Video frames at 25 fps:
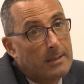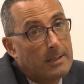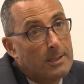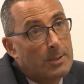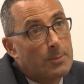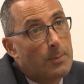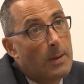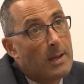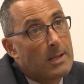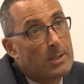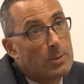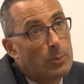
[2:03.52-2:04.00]

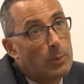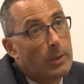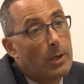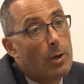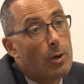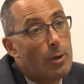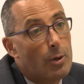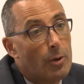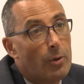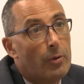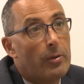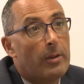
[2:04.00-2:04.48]
as best we
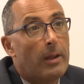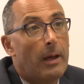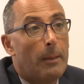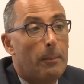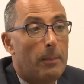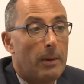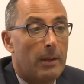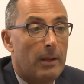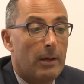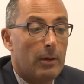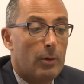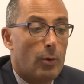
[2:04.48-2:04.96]

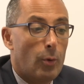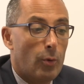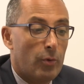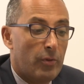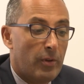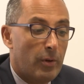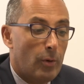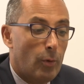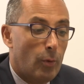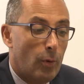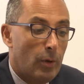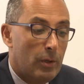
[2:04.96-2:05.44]
could, but of
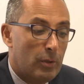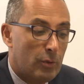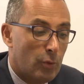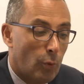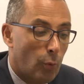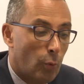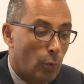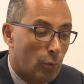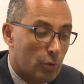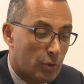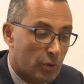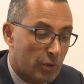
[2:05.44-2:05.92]
course it
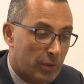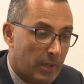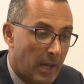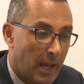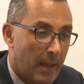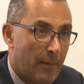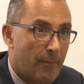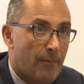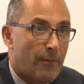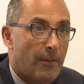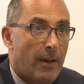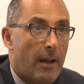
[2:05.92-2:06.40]
all just
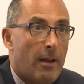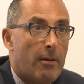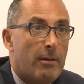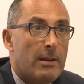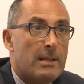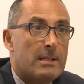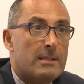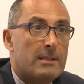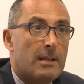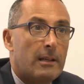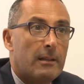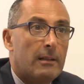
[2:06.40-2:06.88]
came
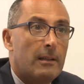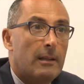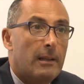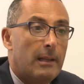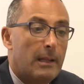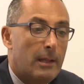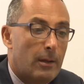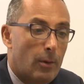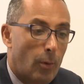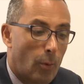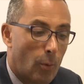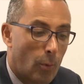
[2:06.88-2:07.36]
very
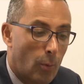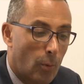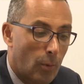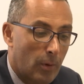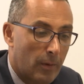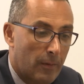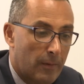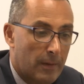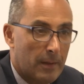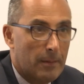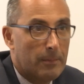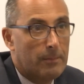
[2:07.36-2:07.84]
suddenly.
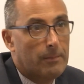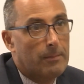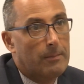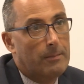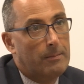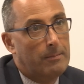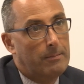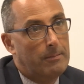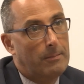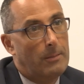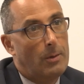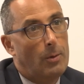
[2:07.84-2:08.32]
All of
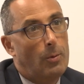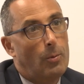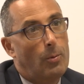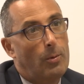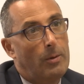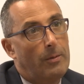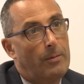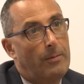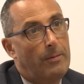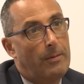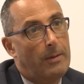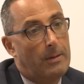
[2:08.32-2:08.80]

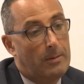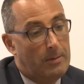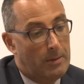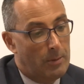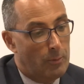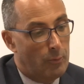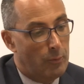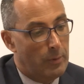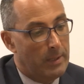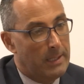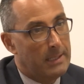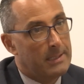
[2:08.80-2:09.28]

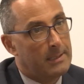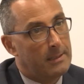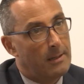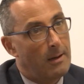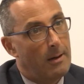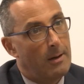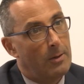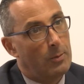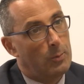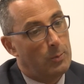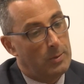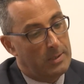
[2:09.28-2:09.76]
the
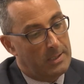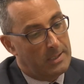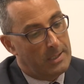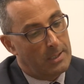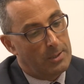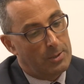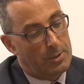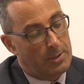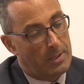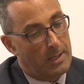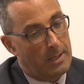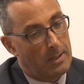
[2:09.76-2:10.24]
restart was
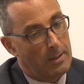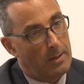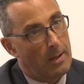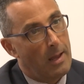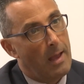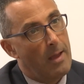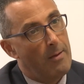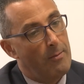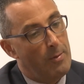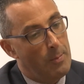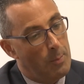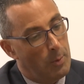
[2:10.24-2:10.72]
such that
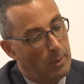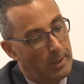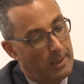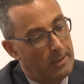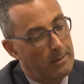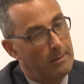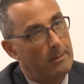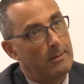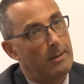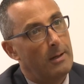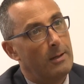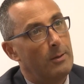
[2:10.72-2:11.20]
everybody
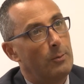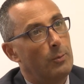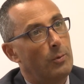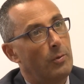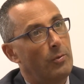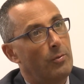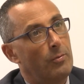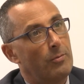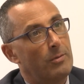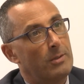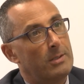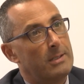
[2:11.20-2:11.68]
kind of
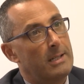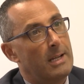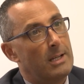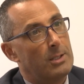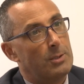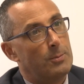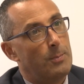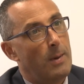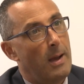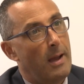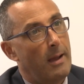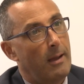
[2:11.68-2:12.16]
was
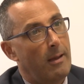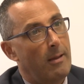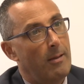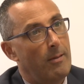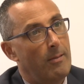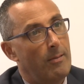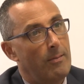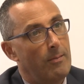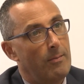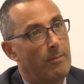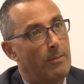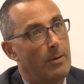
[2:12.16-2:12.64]
snatched back
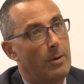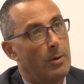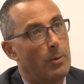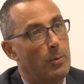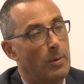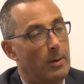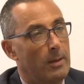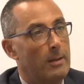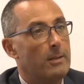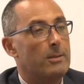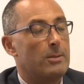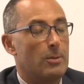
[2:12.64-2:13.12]
very
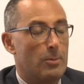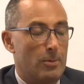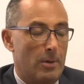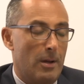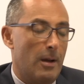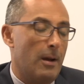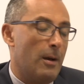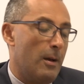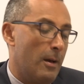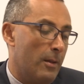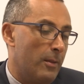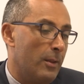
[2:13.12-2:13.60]
quickly. So
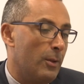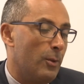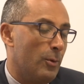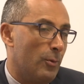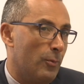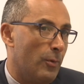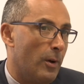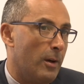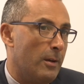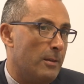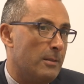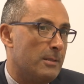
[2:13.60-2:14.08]
I think
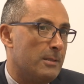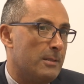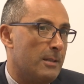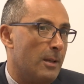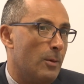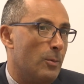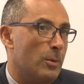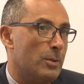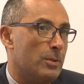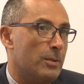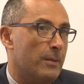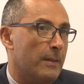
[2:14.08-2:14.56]
you're right to
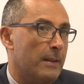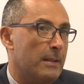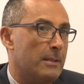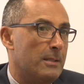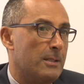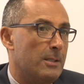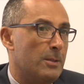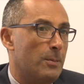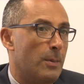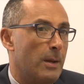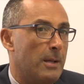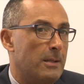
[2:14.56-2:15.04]
say we should have
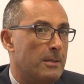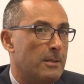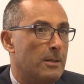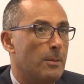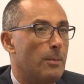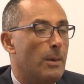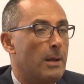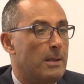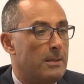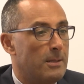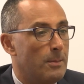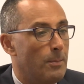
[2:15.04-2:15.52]
anticipated
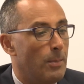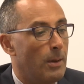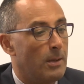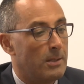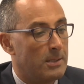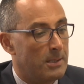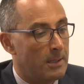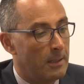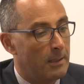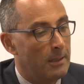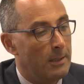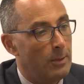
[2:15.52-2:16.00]
it better. But
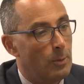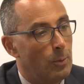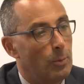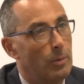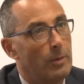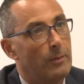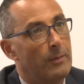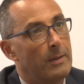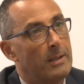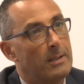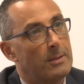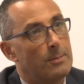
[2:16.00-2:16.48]
suddenly all
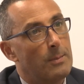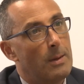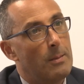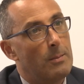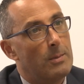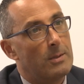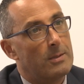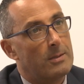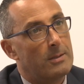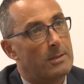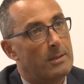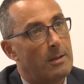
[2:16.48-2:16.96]
of these
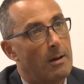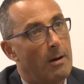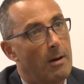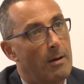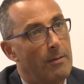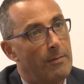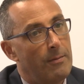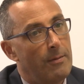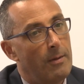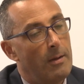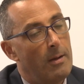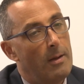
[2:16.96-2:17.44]
members of staff,